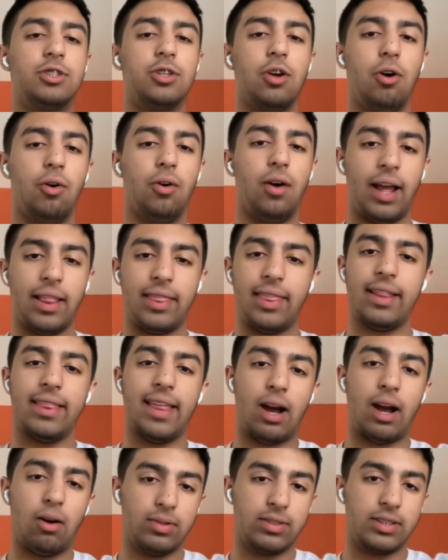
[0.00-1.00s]
So I
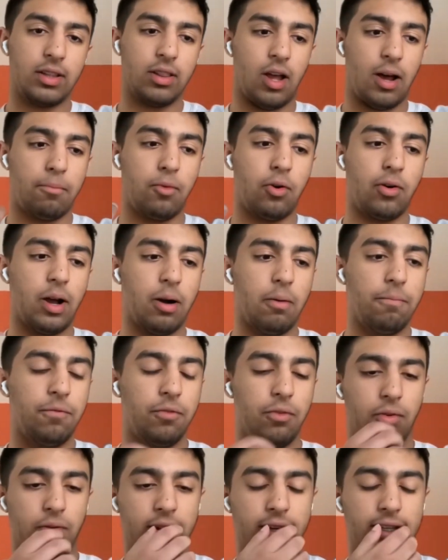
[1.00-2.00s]
think that was a lot more
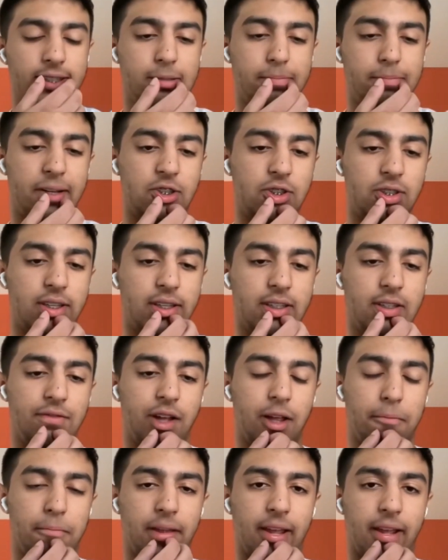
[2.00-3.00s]
helpful, especially in
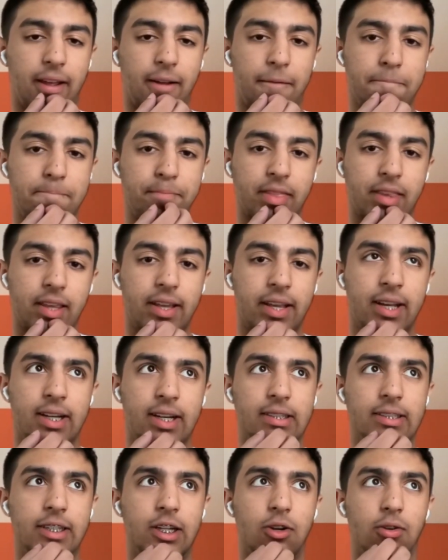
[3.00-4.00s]
developing,
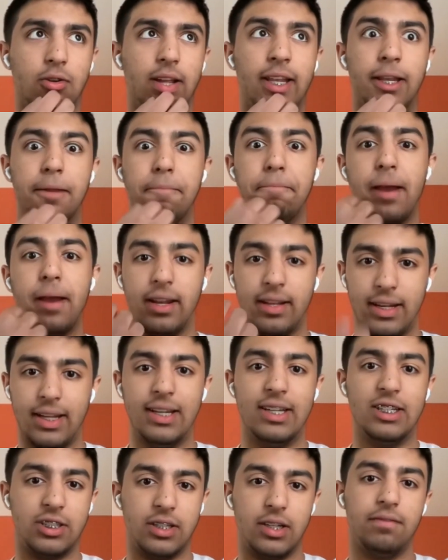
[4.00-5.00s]
independent
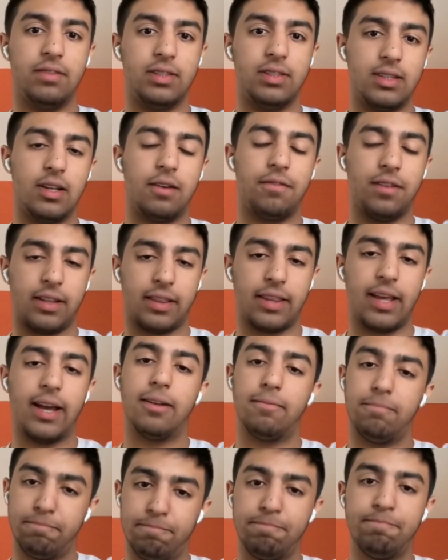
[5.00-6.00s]
initiative and stuff like
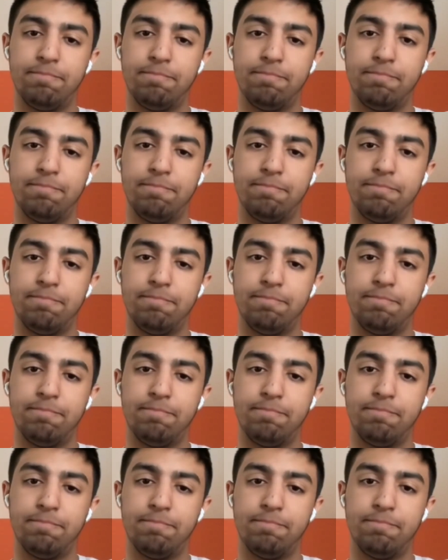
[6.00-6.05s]
that.